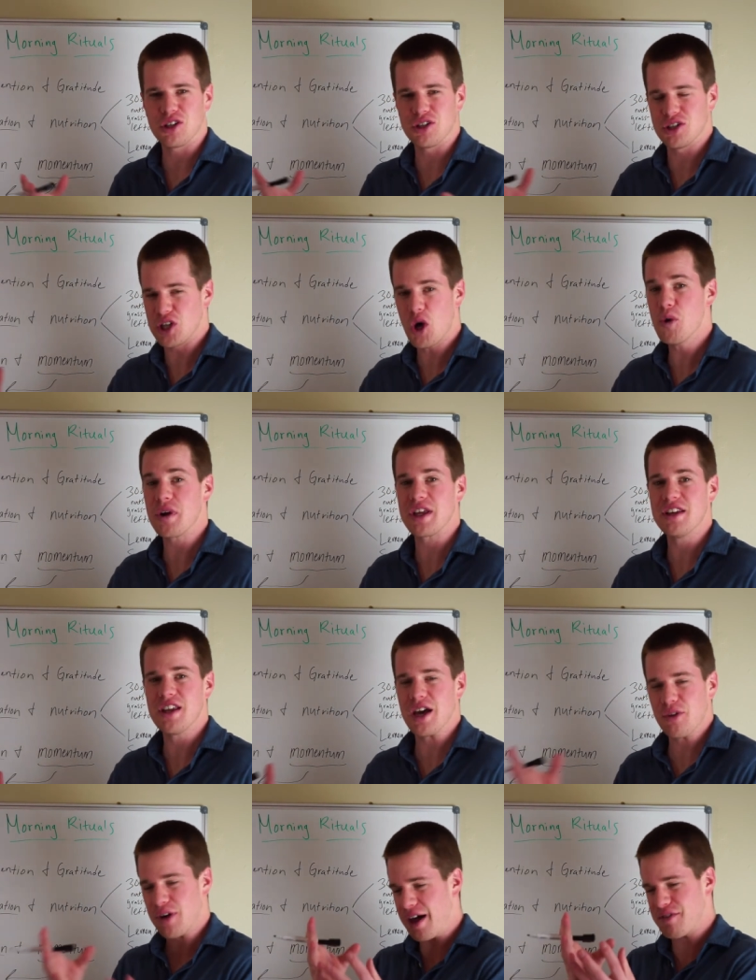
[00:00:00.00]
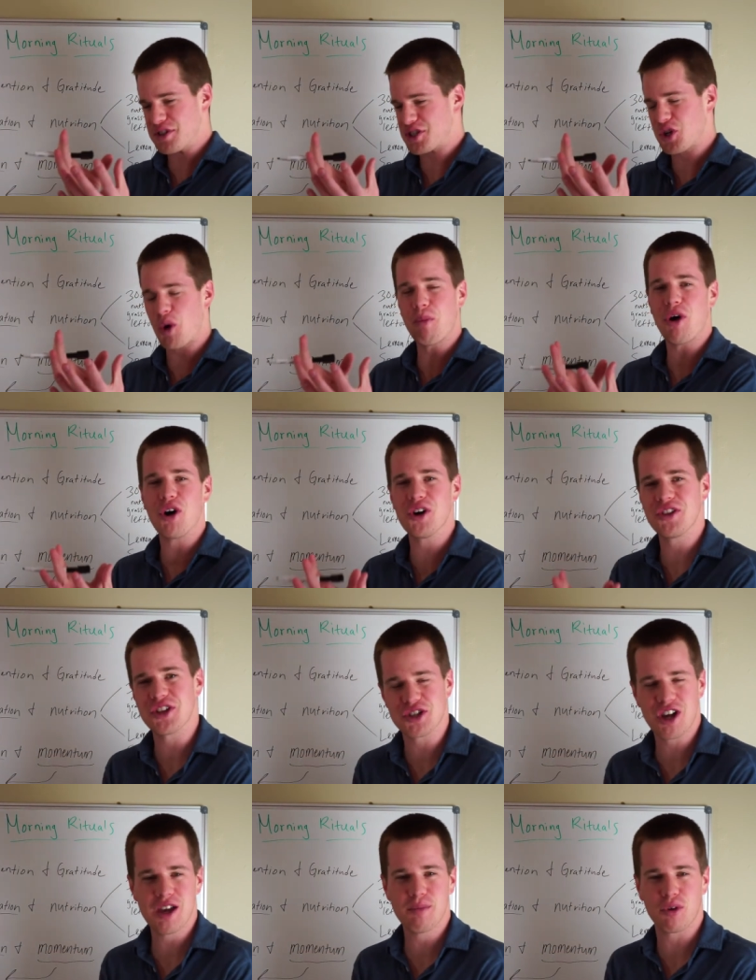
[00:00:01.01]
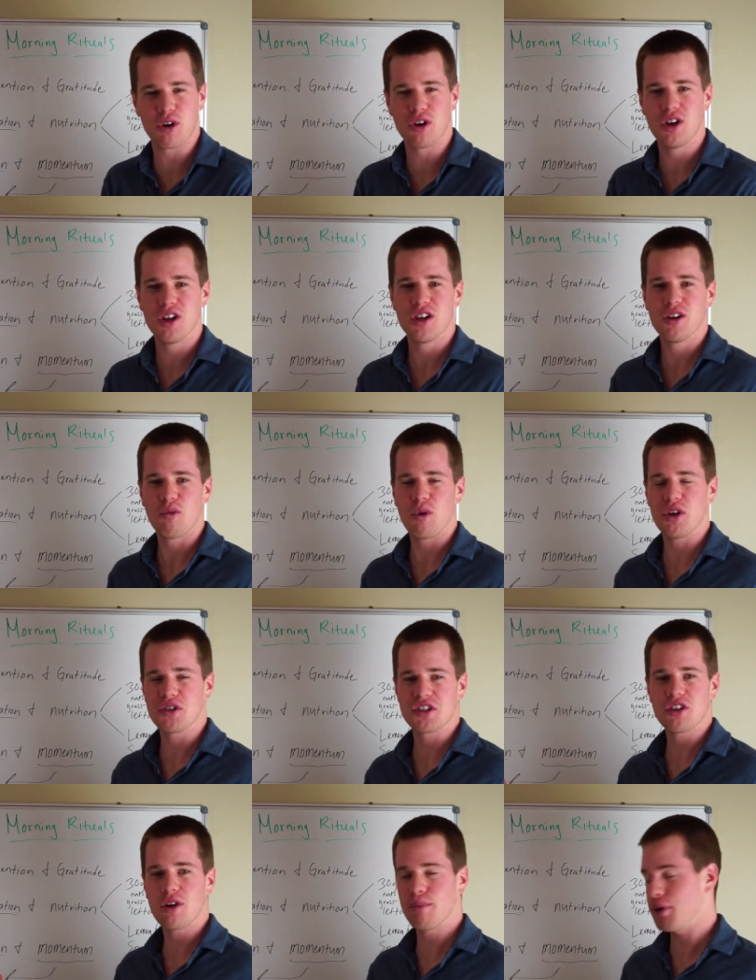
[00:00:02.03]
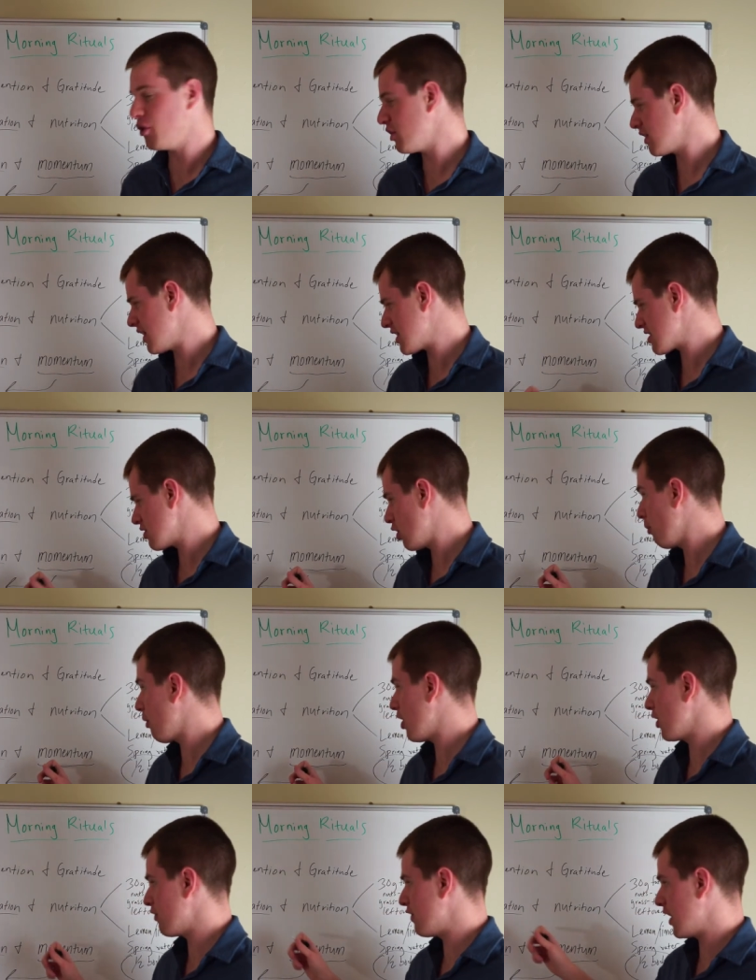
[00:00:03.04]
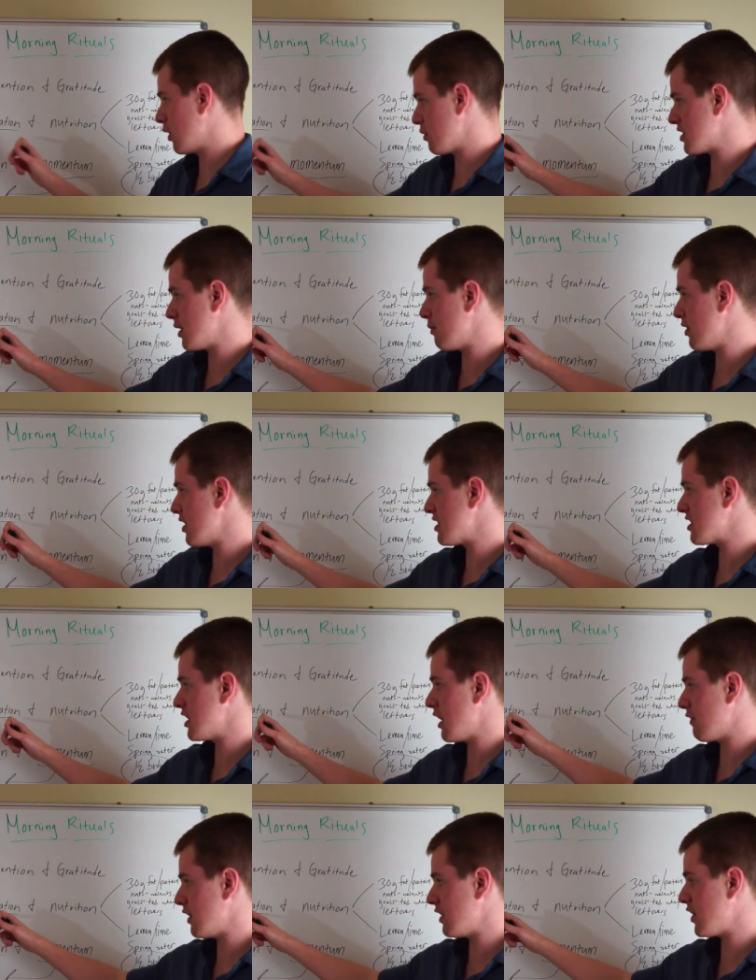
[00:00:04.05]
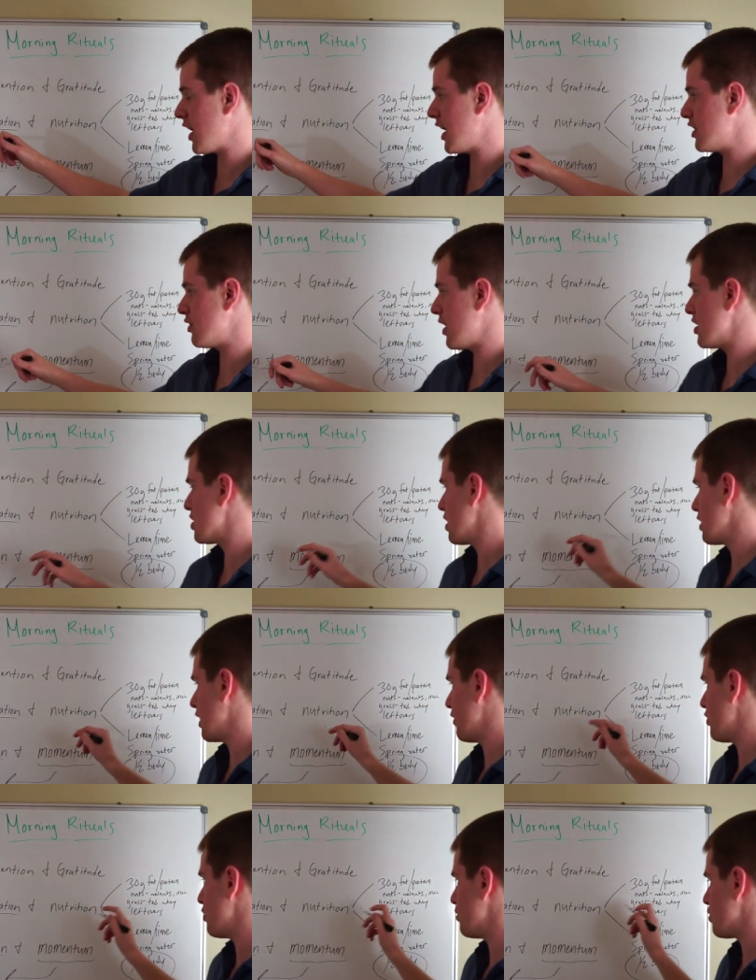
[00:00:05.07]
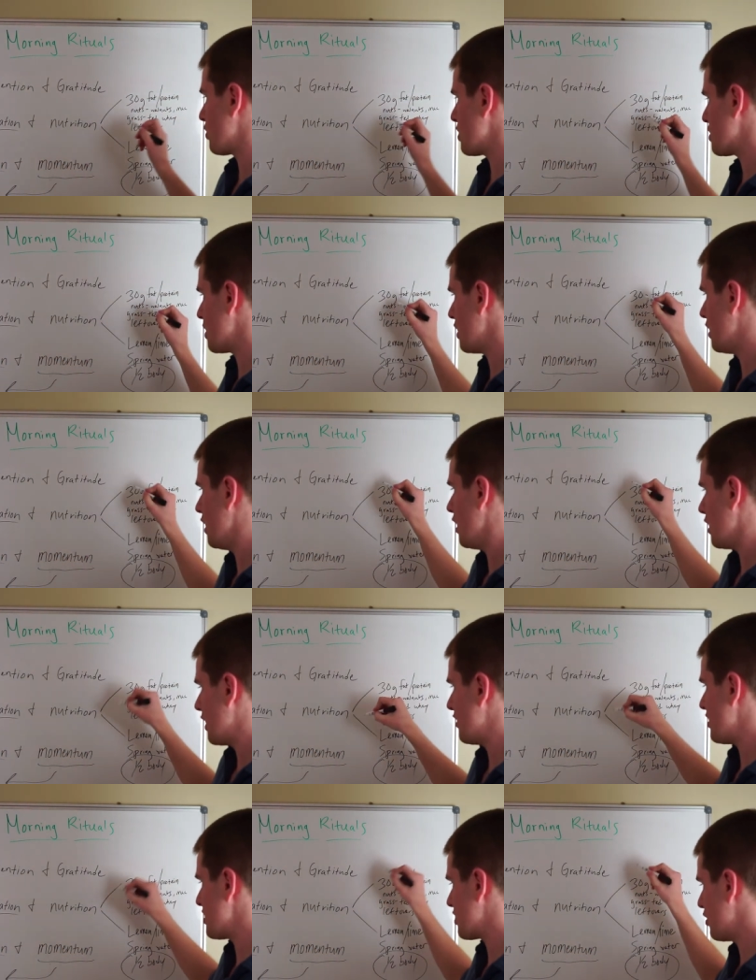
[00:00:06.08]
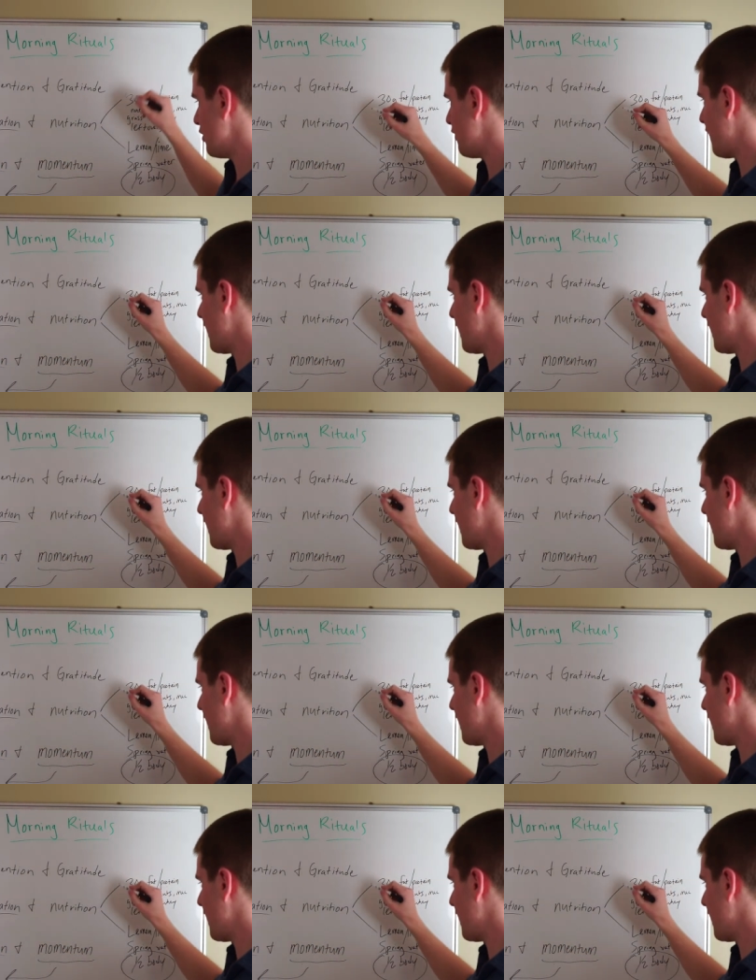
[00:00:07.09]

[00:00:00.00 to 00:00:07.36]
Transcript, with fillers: loaded. I don't have a snowball in the chamber. Well, start building that snowball effect with some of this stuff. Get the hydration, get the nutrition, get these good